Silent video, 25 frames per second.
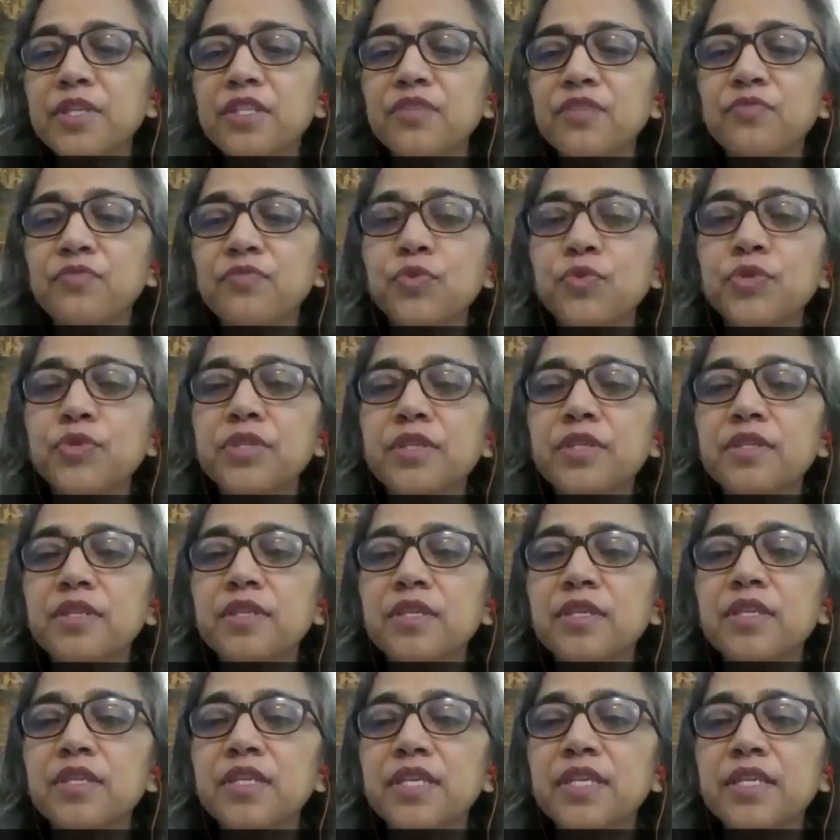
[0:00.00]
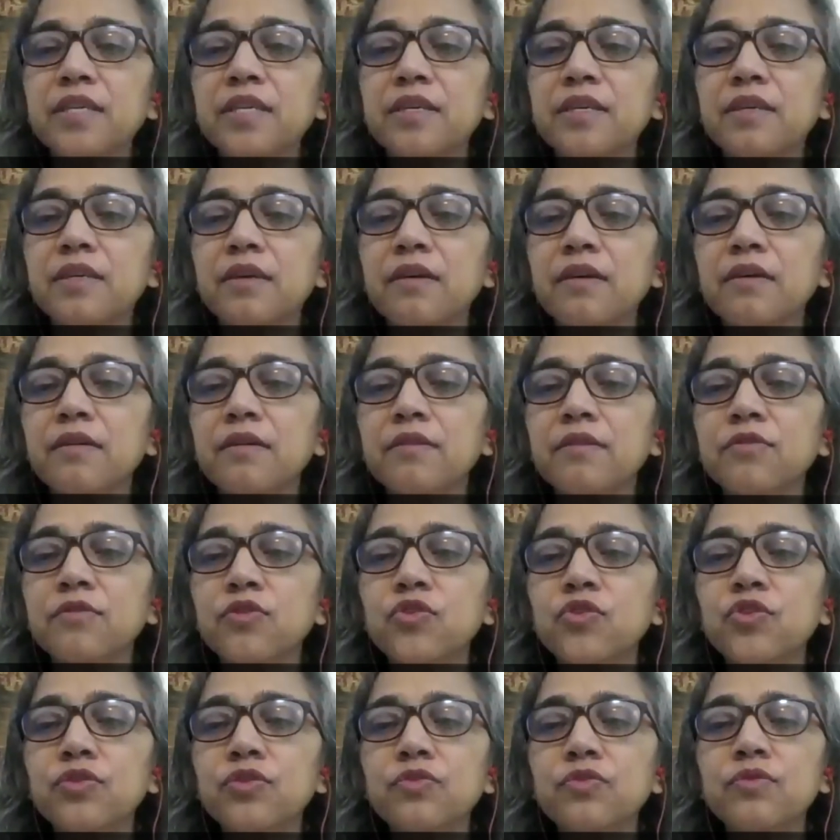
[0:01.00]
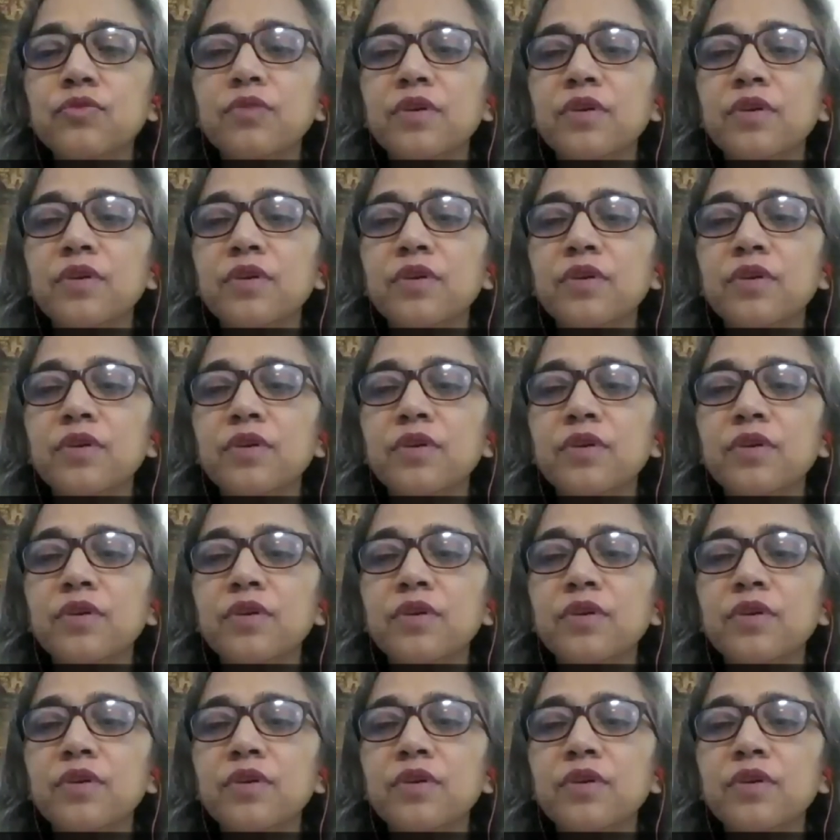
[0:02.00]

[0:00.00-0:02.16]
I've posted a link to